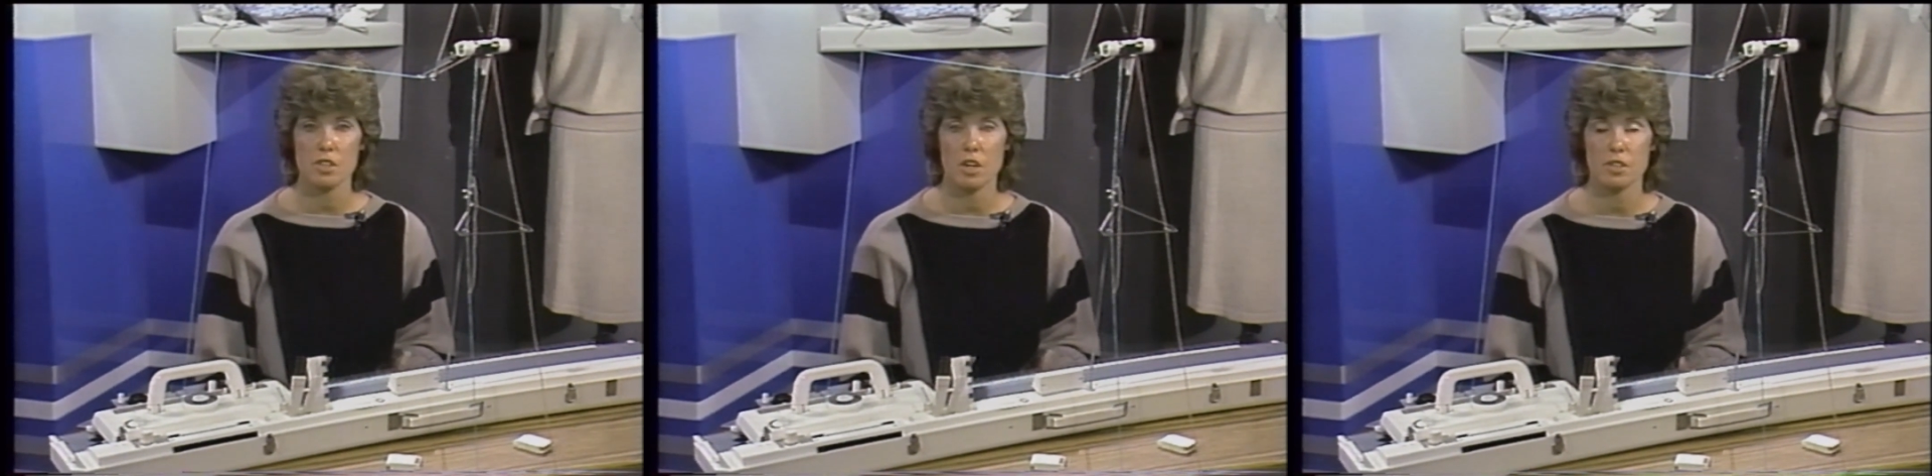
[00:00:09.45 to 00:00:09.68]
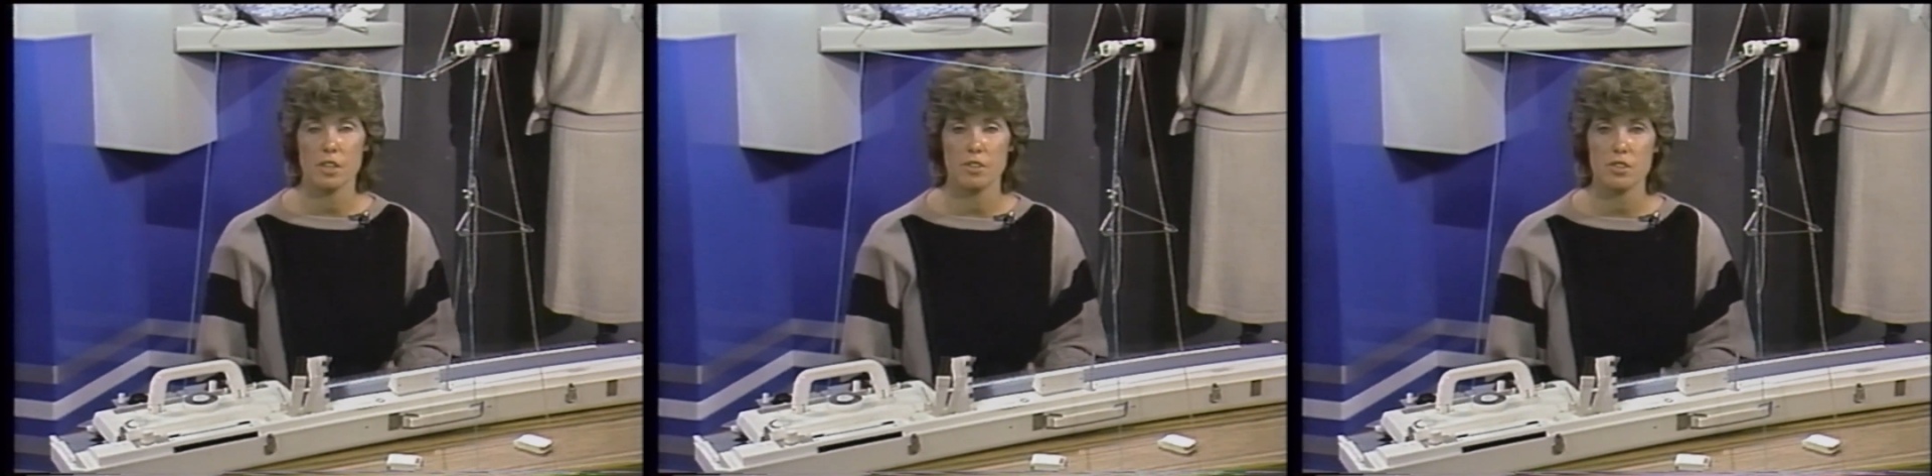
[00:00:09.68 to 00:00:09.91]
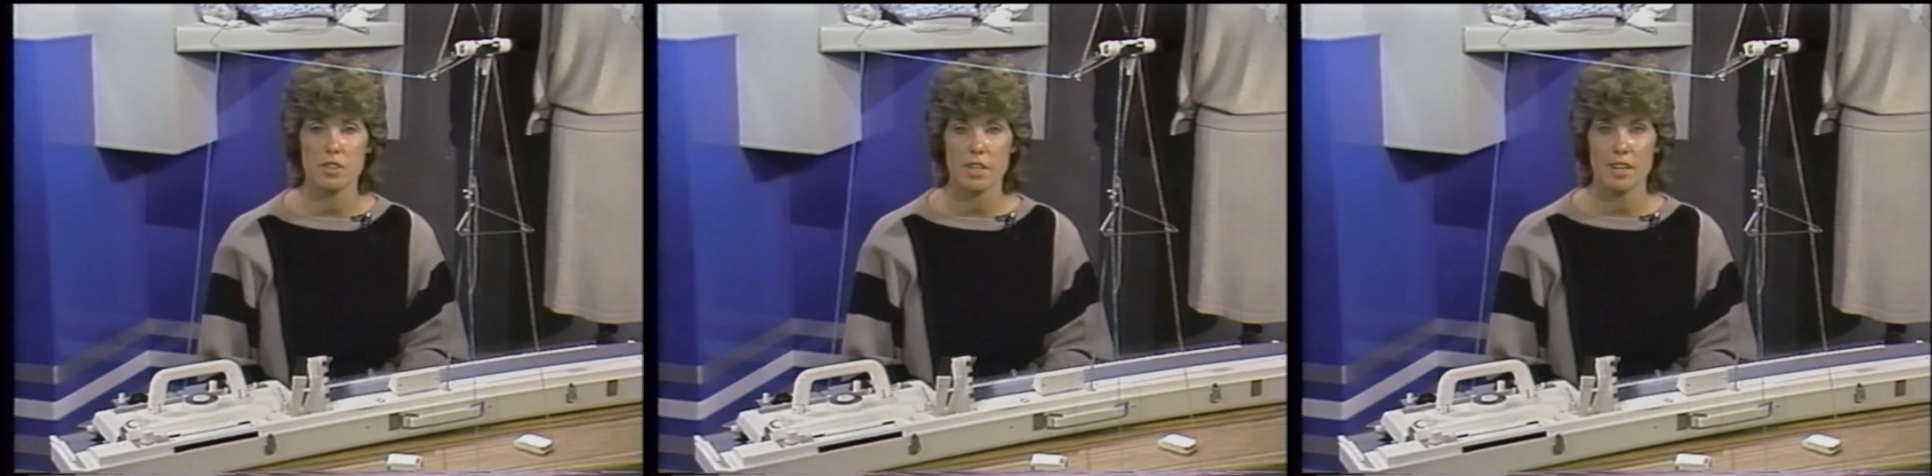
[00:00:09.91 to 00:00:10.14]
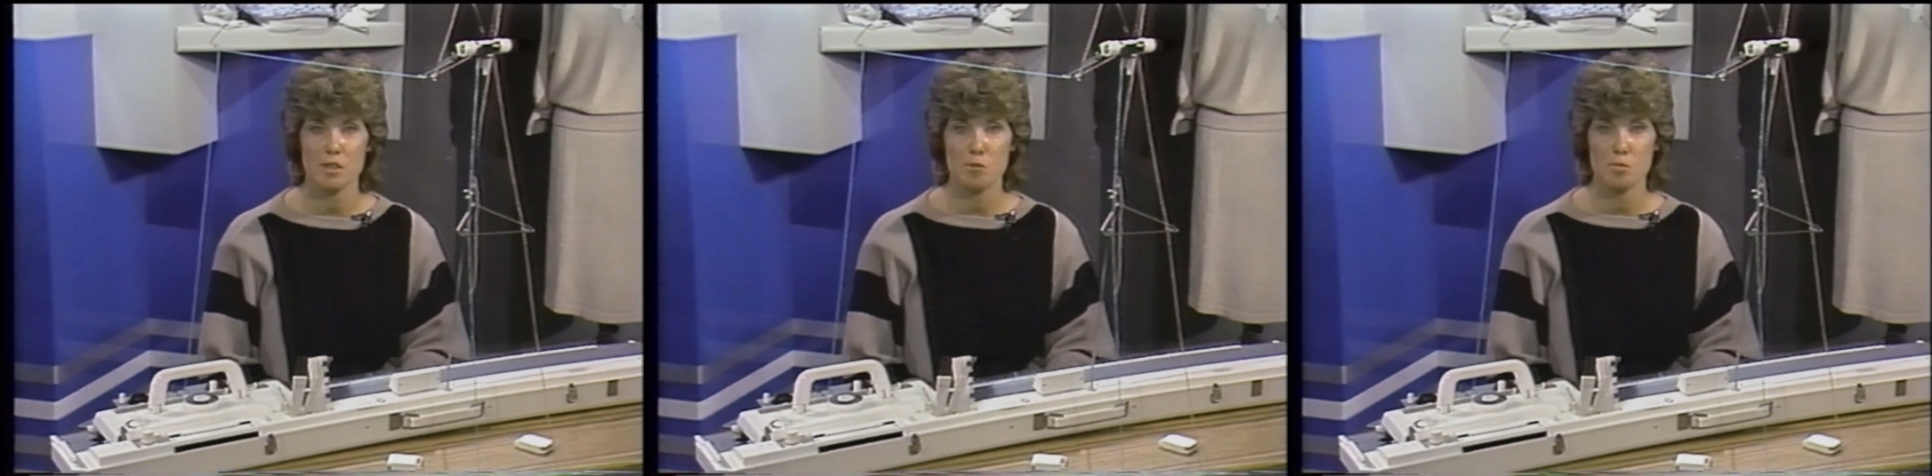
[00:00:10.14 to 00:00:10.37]
on the other
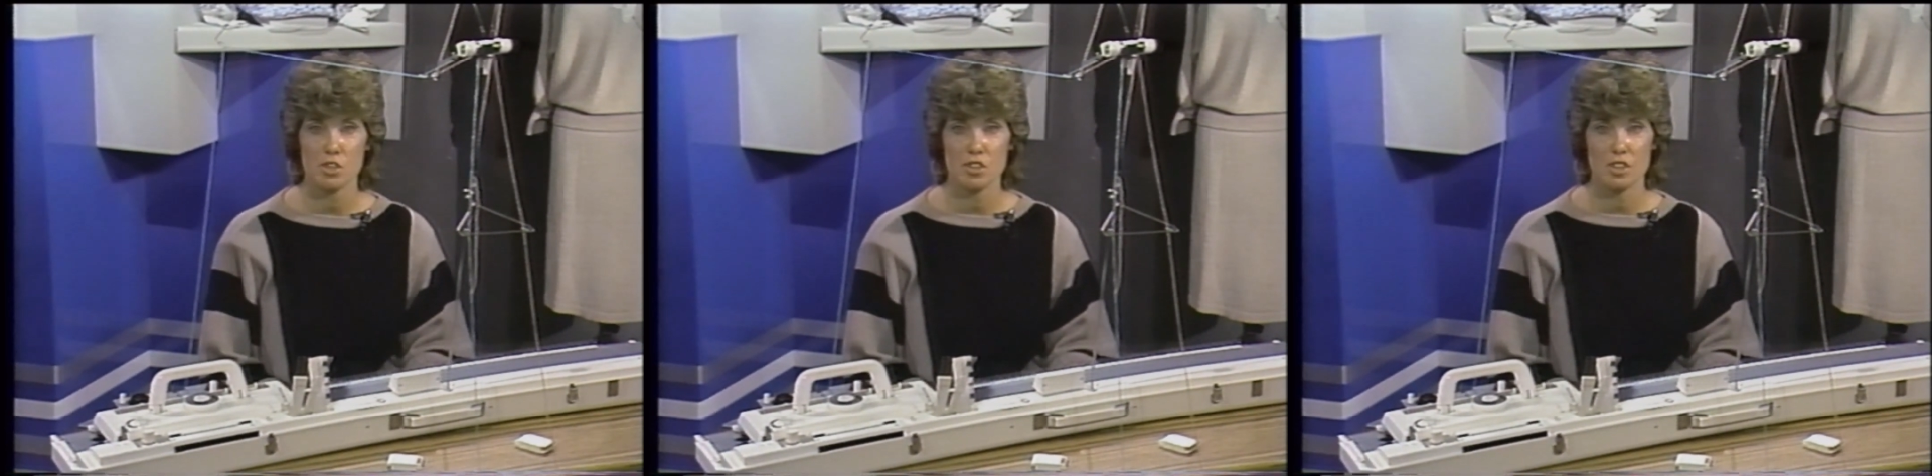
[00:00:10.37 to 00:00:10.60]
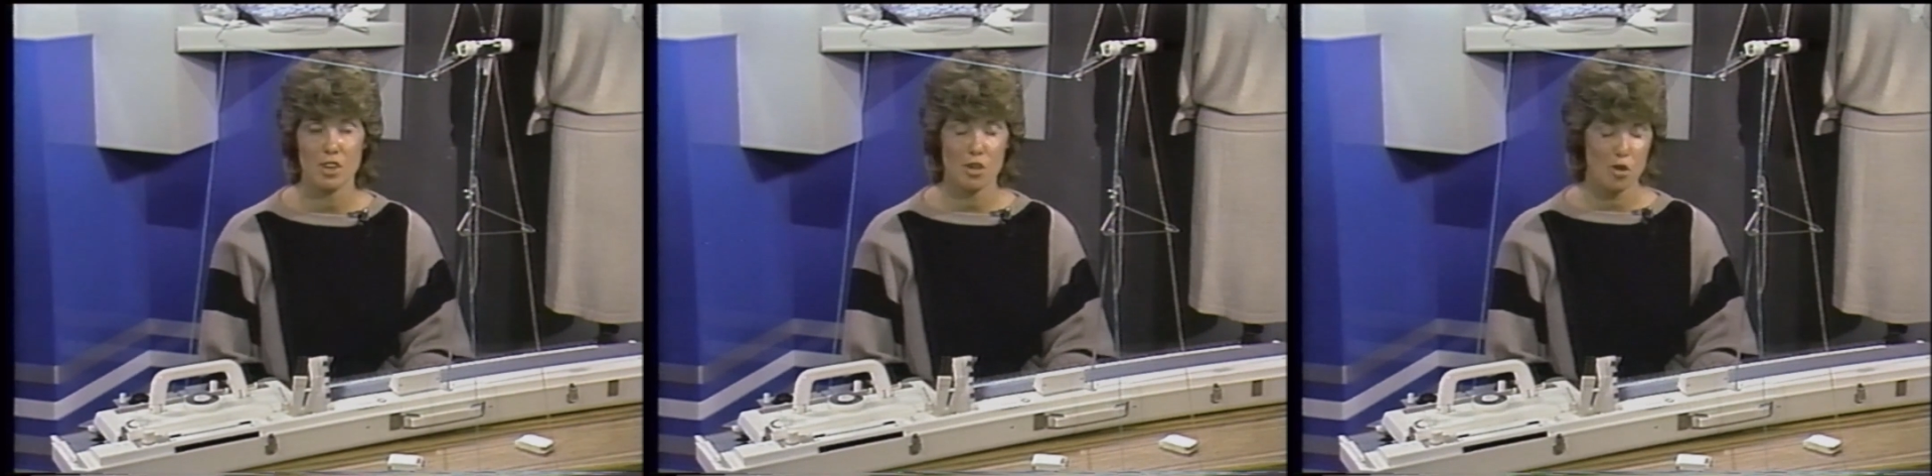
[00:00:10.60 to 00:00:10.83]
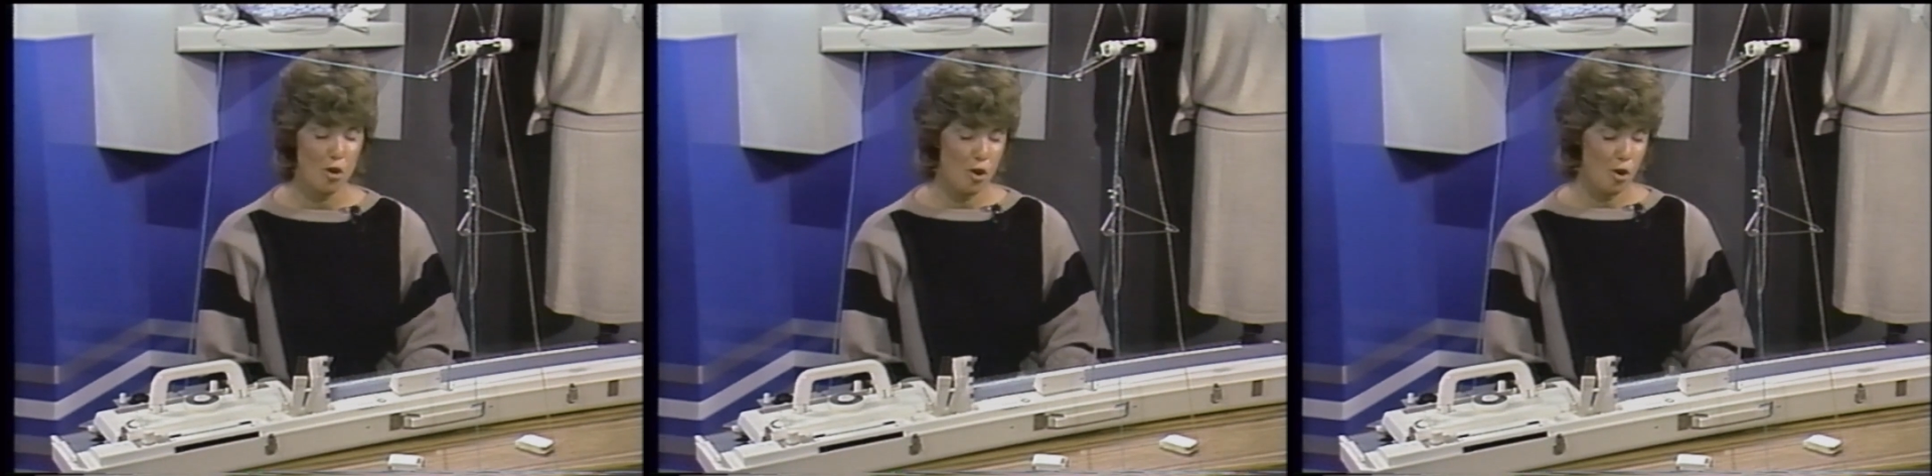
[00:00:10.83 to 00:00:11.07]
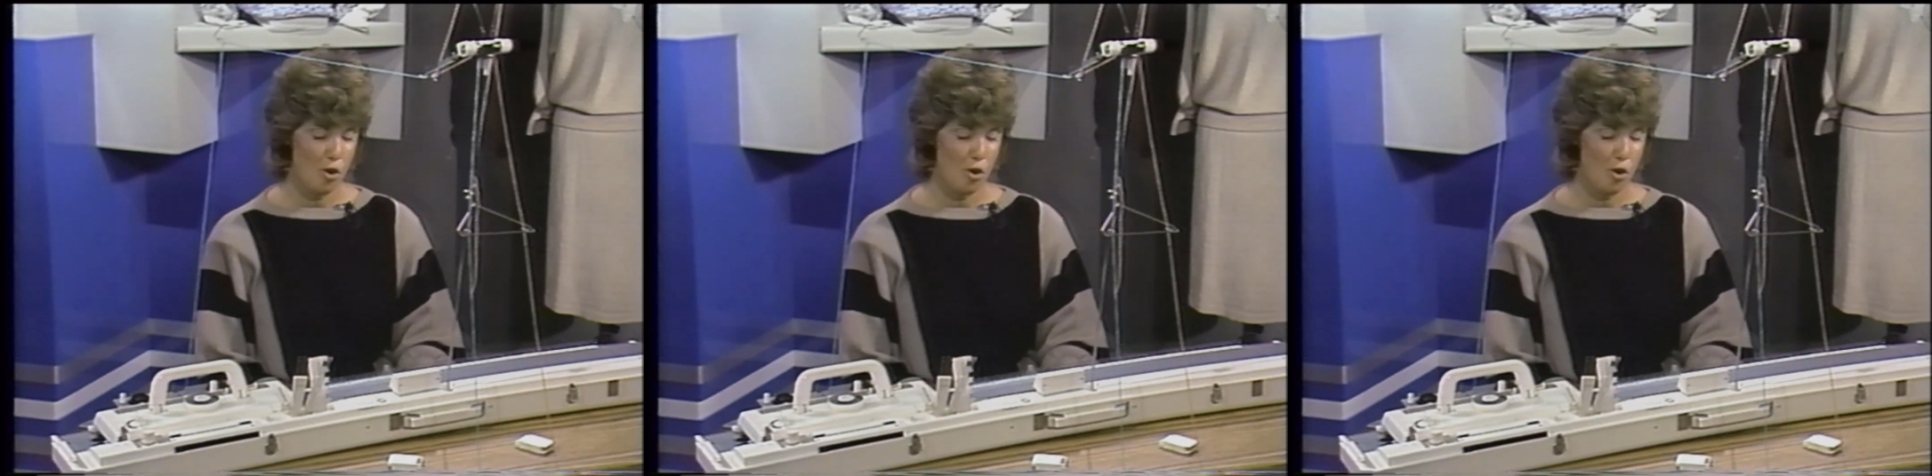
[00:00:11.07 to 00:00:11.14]
side of the machine,